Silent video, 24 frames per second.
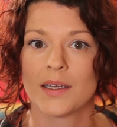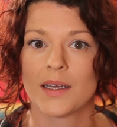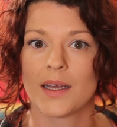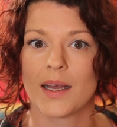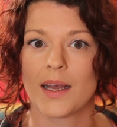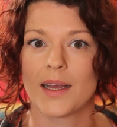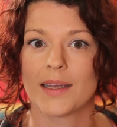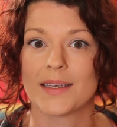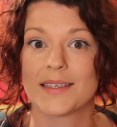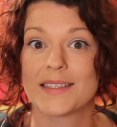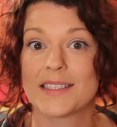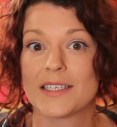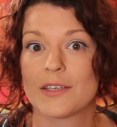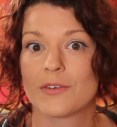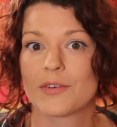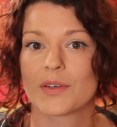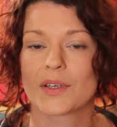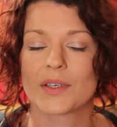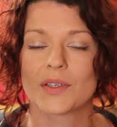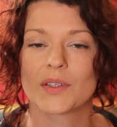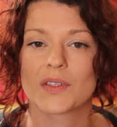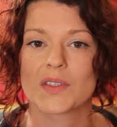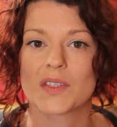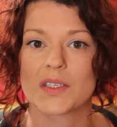and
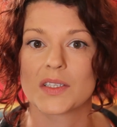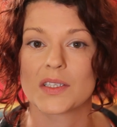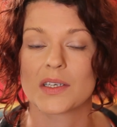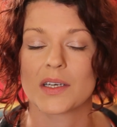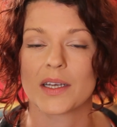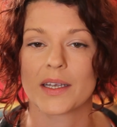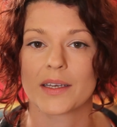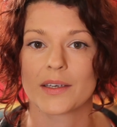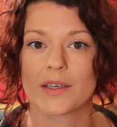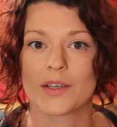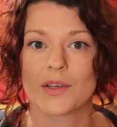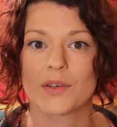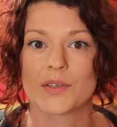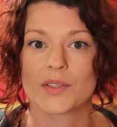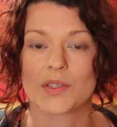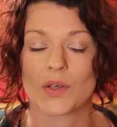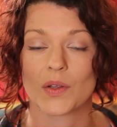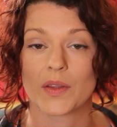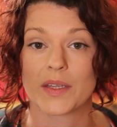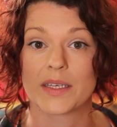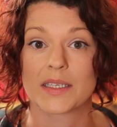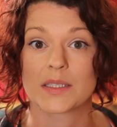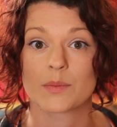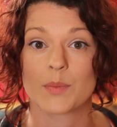difficult to diagnose
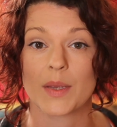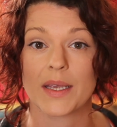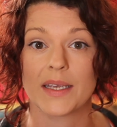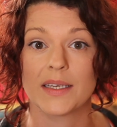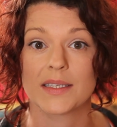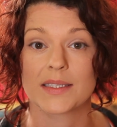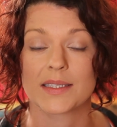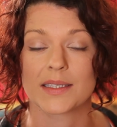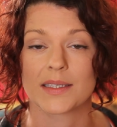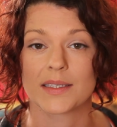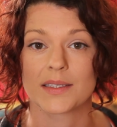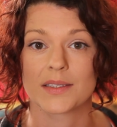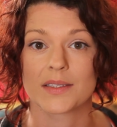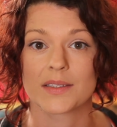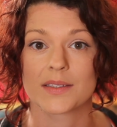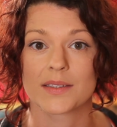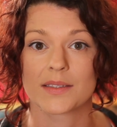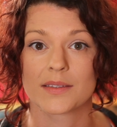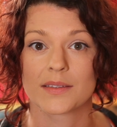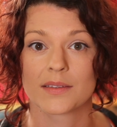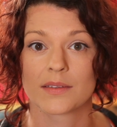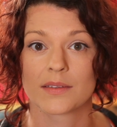on this basis.